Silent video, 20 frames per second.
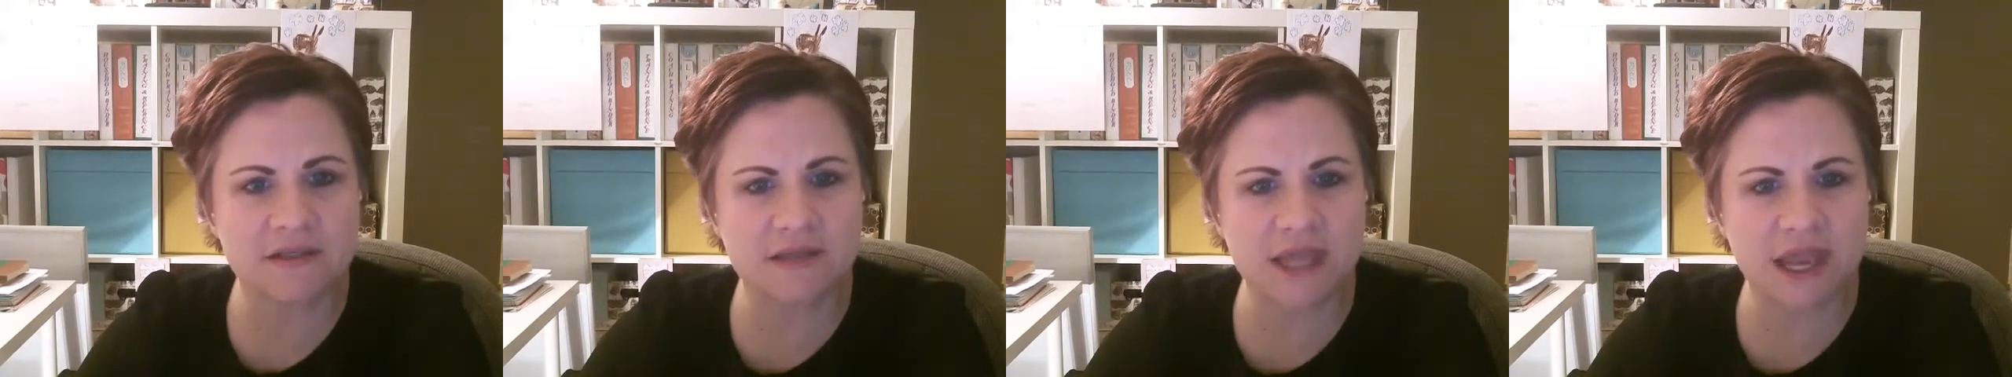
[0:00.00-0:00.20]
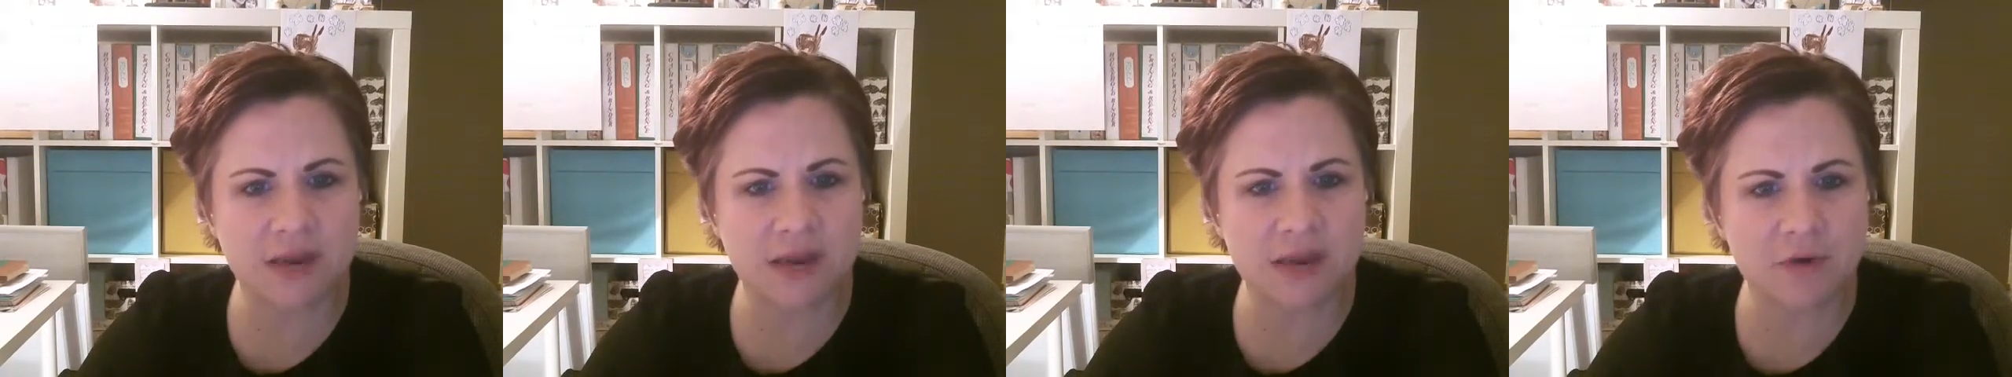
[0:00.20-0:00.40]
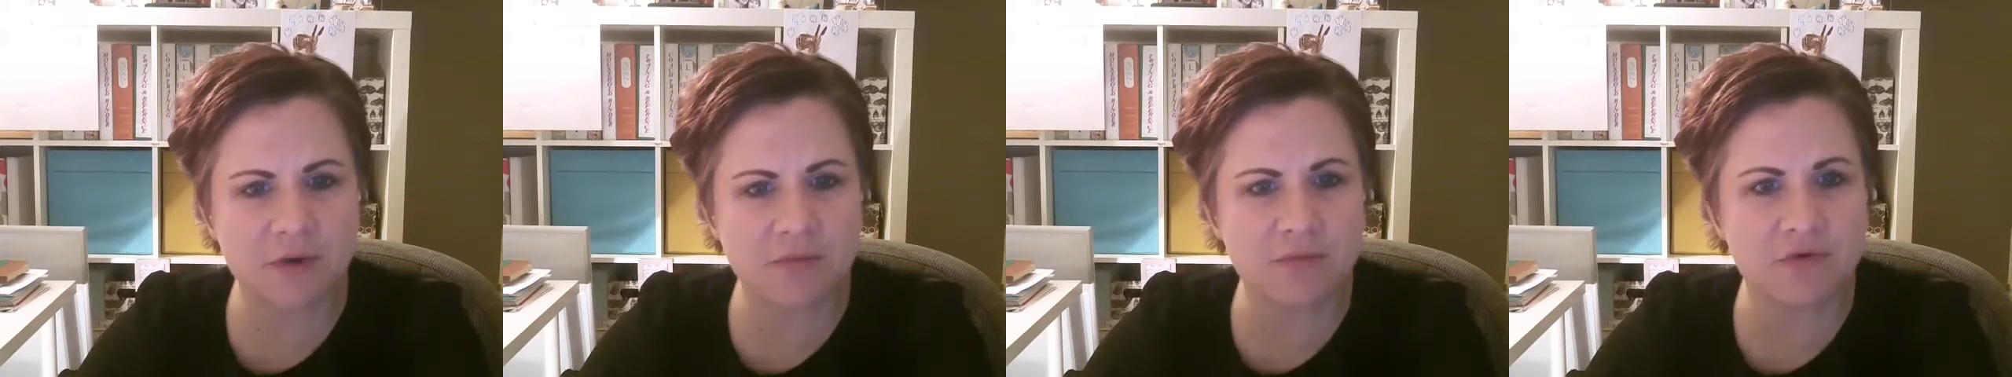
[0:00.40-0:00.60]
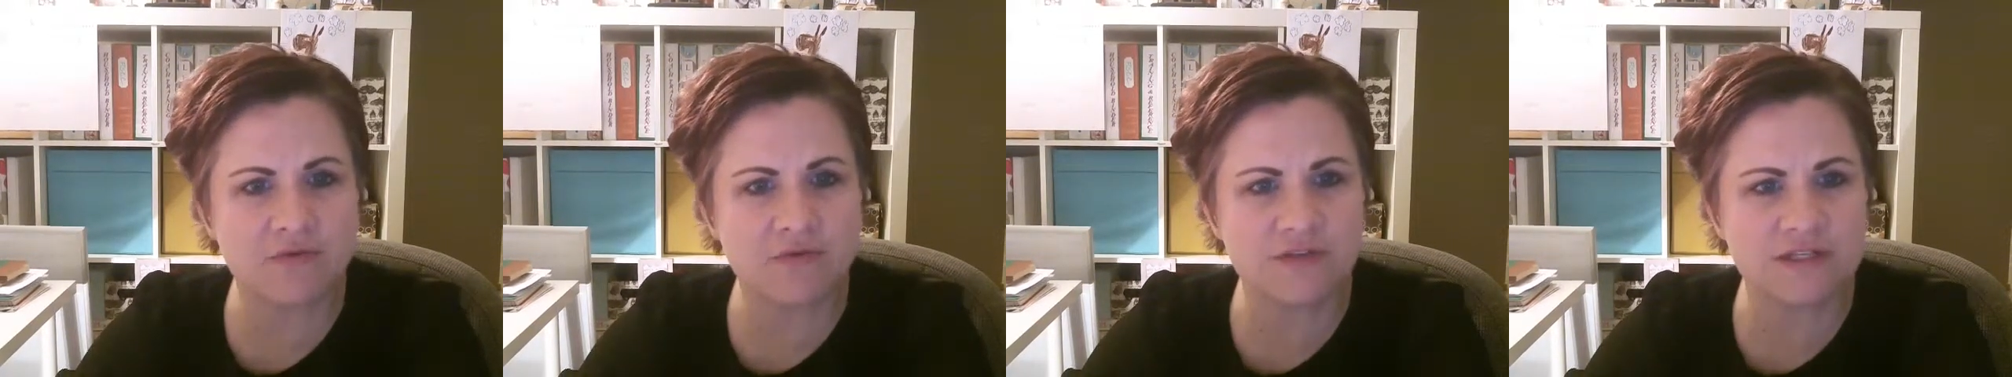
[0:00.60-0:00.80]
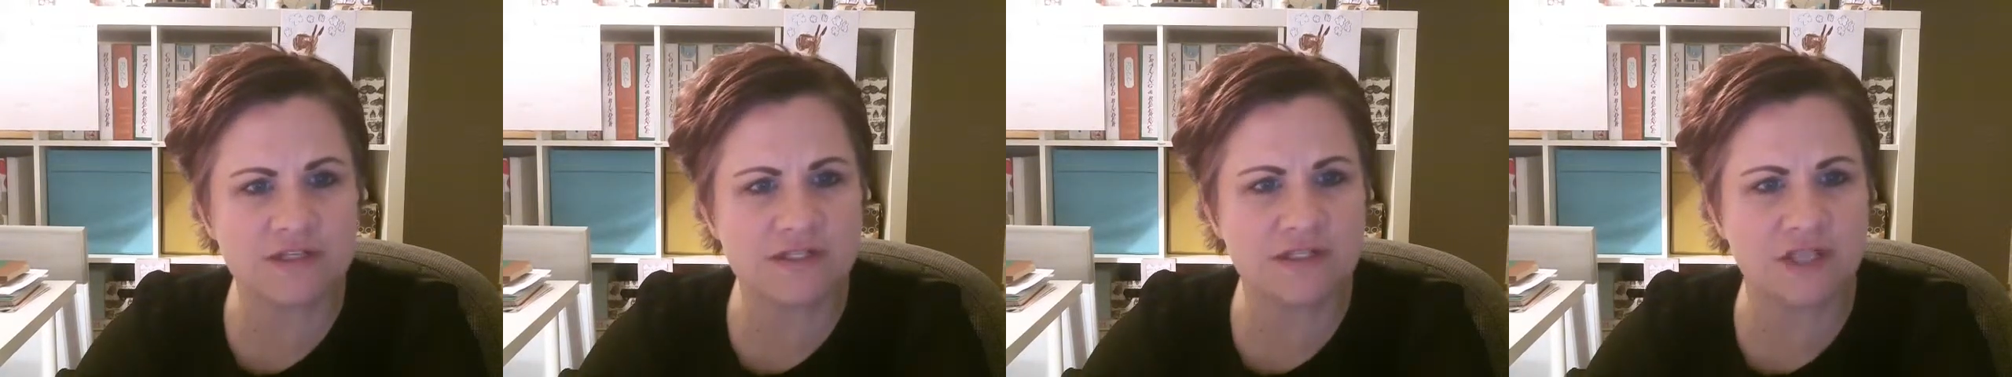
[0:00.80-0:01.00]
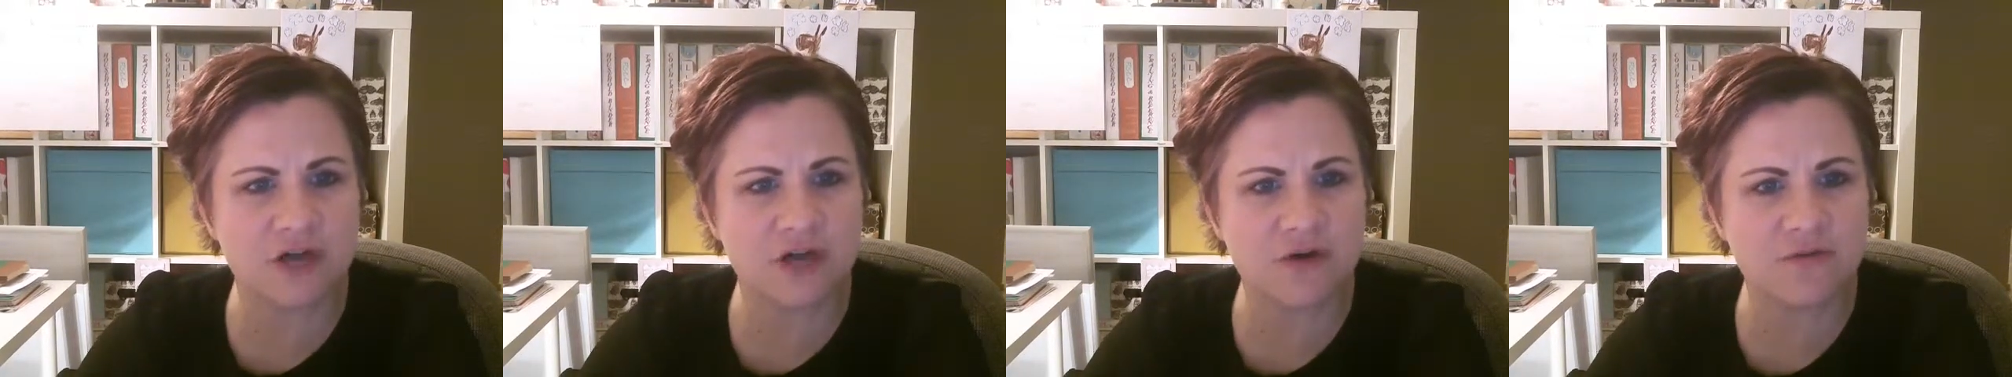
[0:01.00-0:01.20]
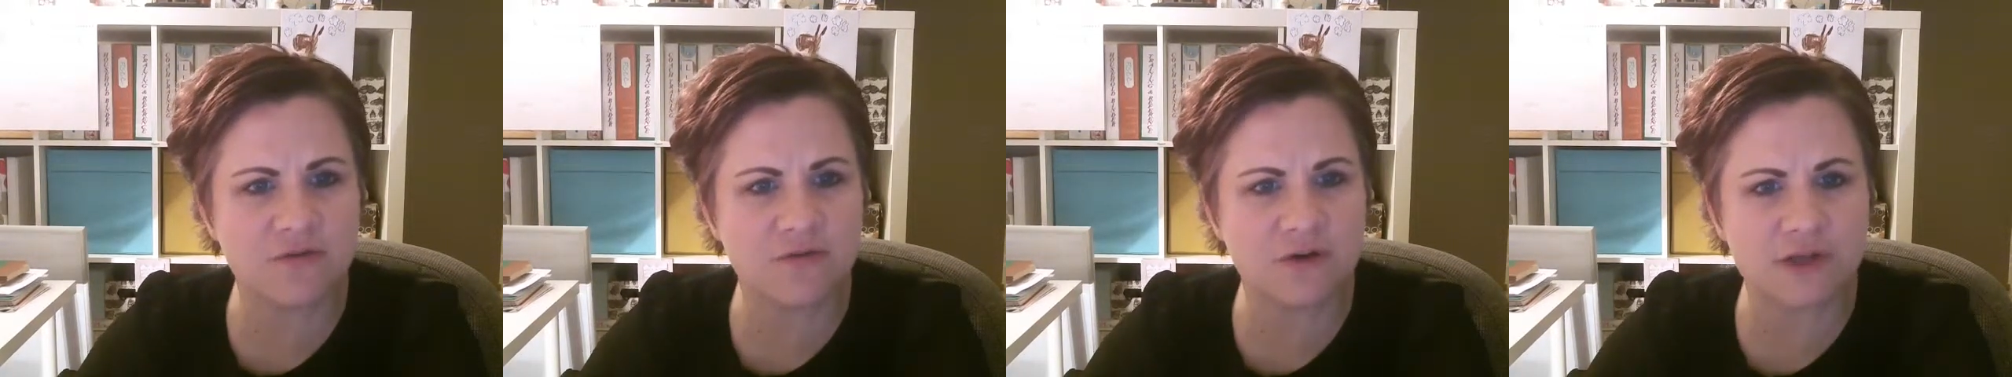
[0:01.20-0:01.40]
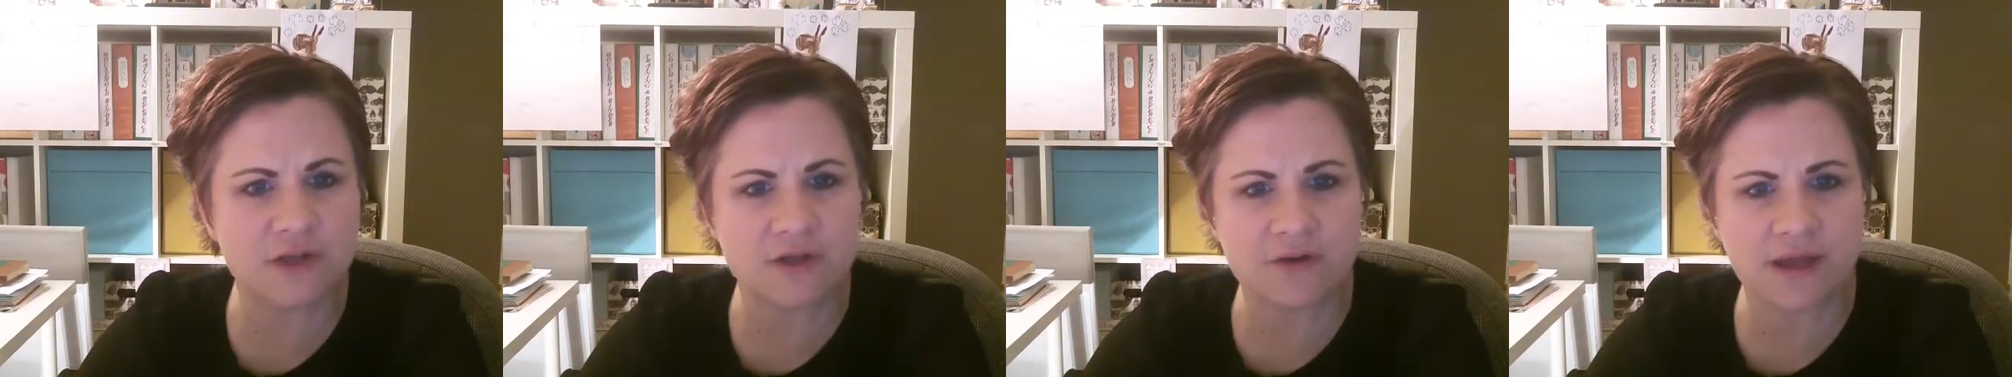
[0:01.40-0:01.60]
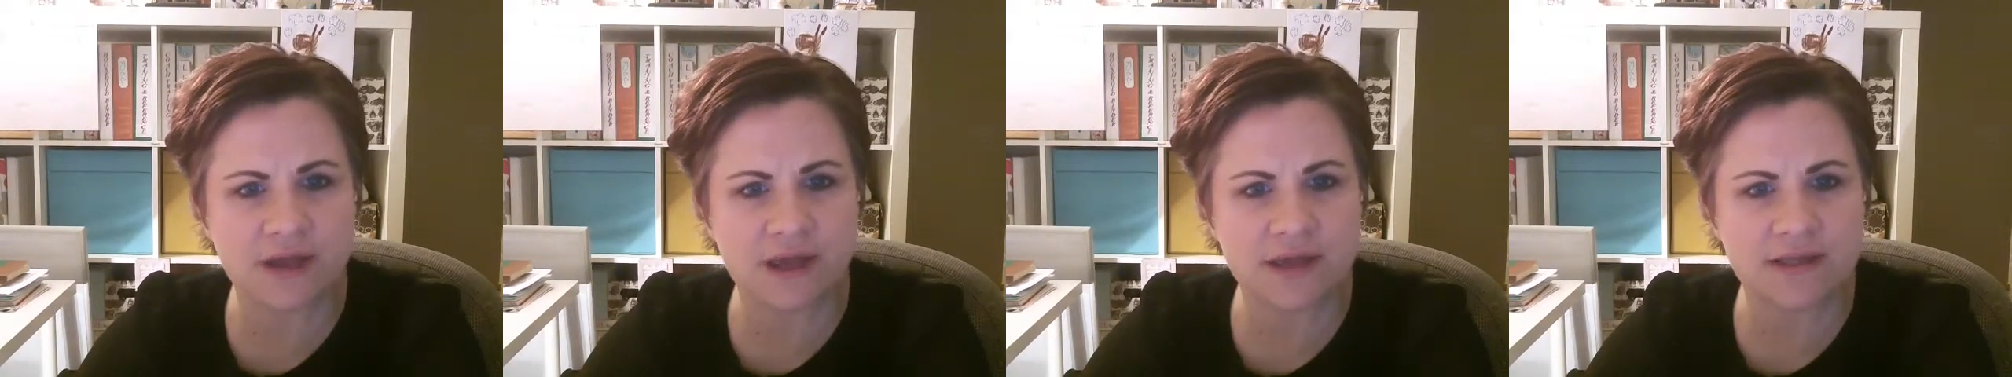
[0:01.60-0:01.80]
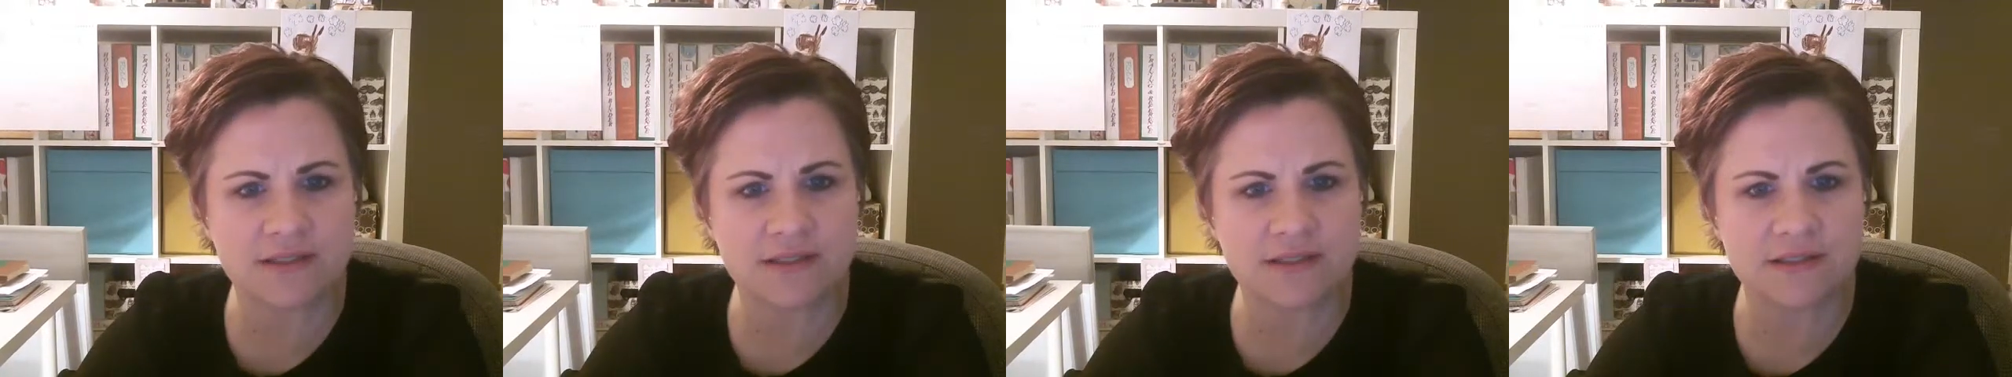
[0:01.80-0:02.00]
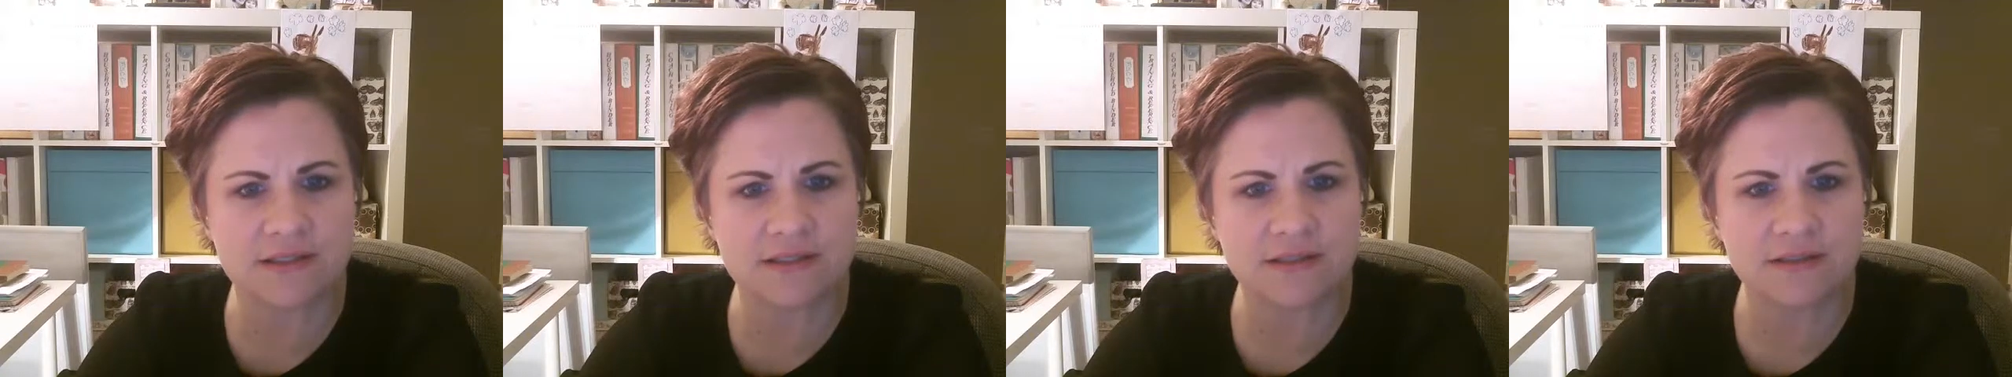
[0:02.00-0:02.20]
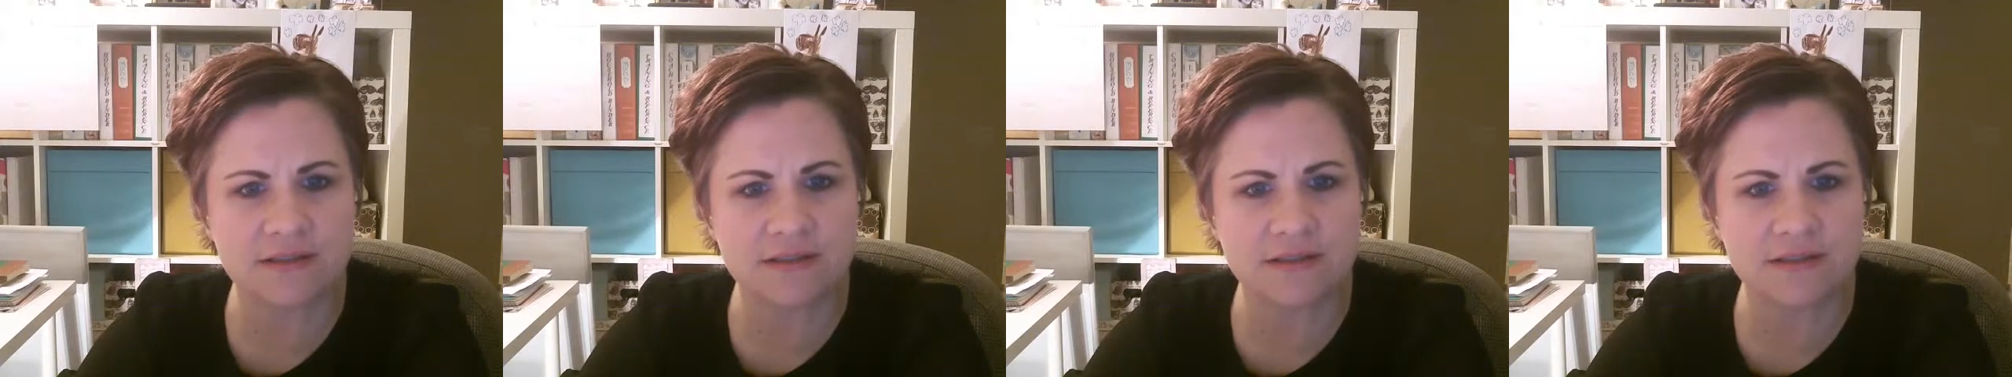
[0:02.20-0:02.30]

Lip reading: camera moving slow for you guys?